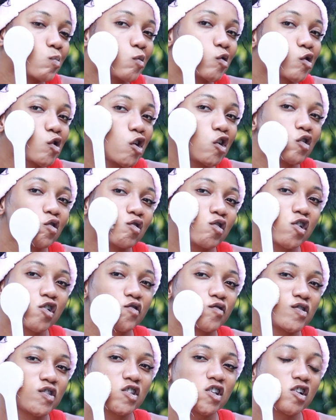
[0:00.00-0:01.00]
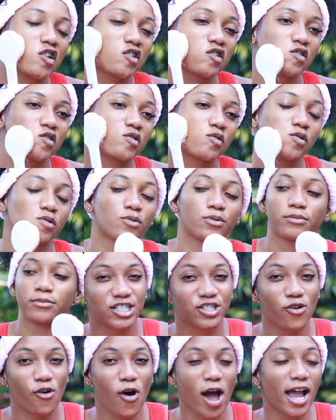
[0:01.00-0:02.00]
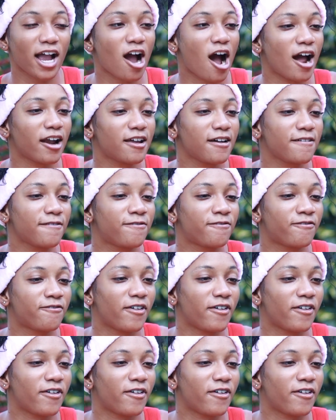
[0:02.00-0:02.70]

It was kind of rough still. So I got a